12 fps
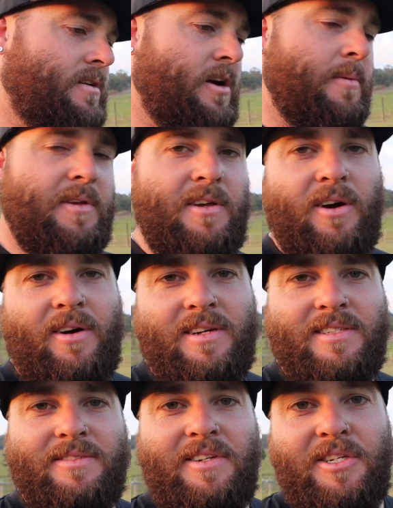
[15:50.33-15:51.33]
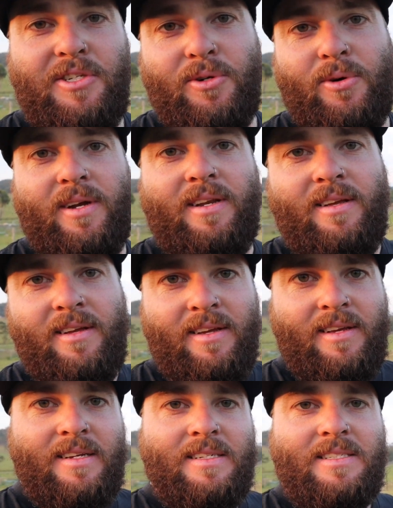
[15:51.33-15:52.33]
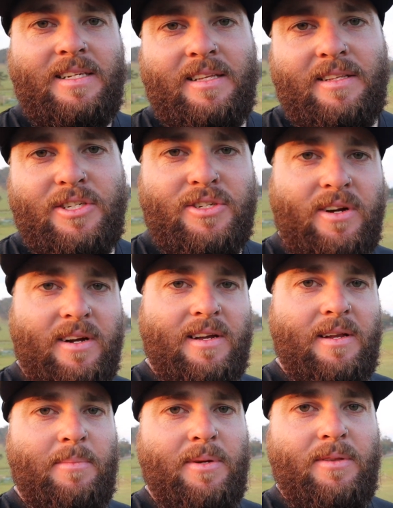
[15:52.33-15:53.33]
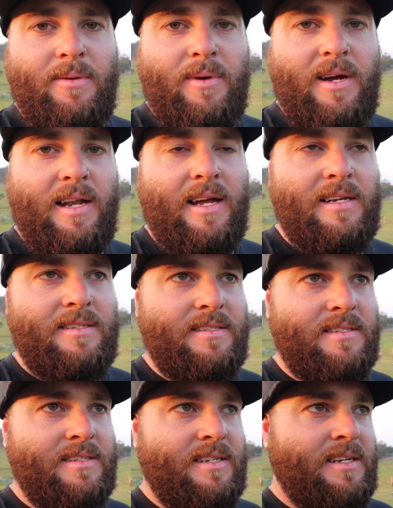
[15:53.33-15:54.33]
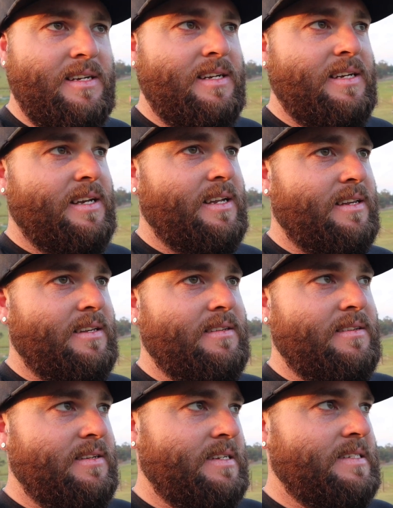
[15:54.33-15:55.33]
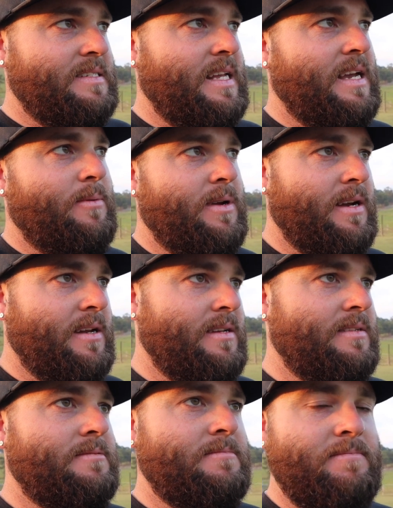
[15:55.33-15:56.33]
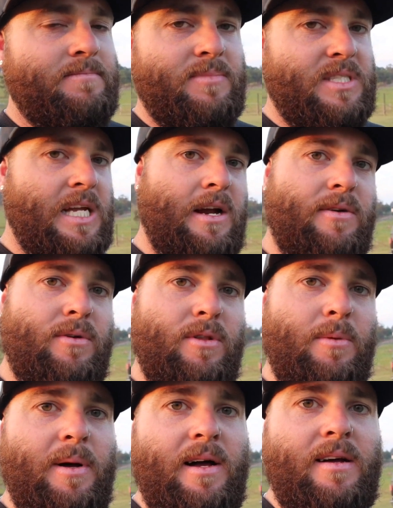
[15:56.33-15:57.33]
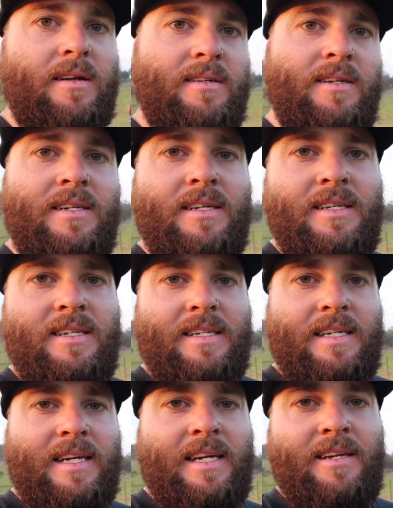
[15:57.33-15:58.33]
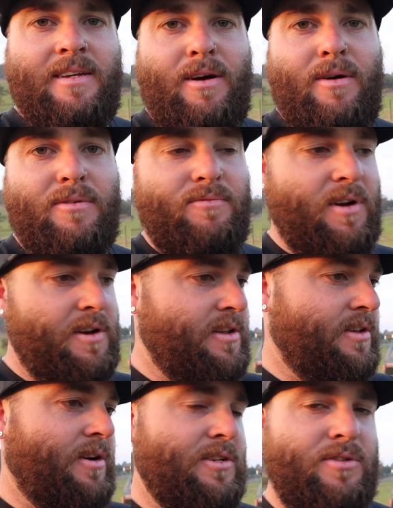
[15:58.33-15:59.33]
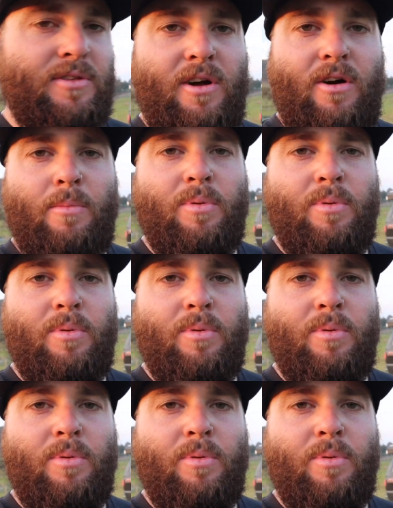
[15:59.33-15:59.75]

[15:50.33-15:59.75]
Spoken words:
I hope you guys have enjoyed seeing this truck get built the way it has, and now we're gonna tear it all apart, and I'll run you guys through the whole